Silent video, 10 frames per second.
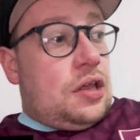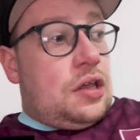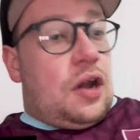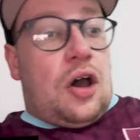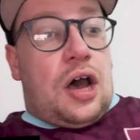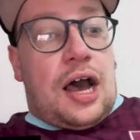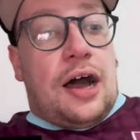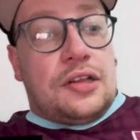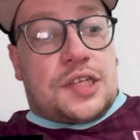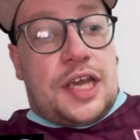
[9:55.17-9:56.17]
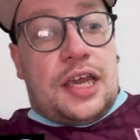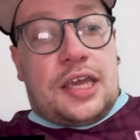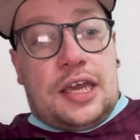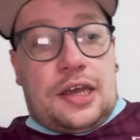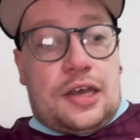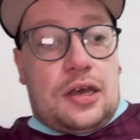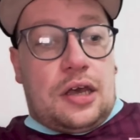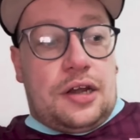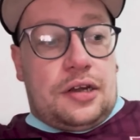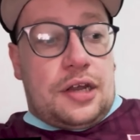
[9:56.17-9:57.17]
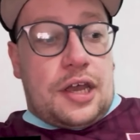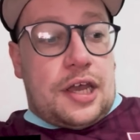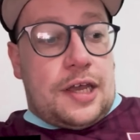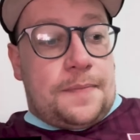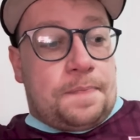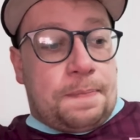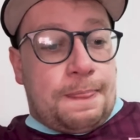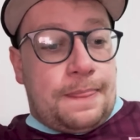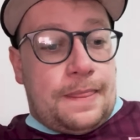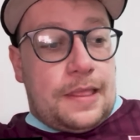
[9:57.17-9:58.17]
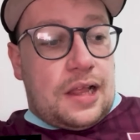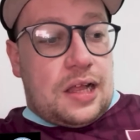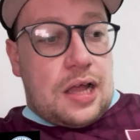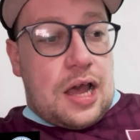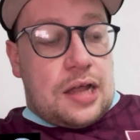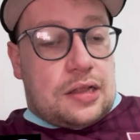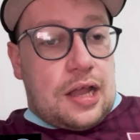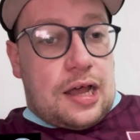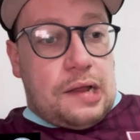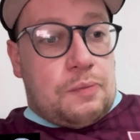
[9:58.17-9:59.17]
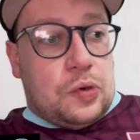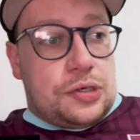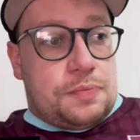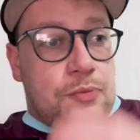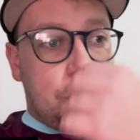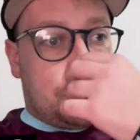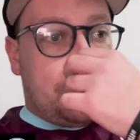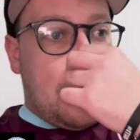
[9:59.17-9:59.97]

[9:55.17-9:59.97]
you know, I'll take it. And I would much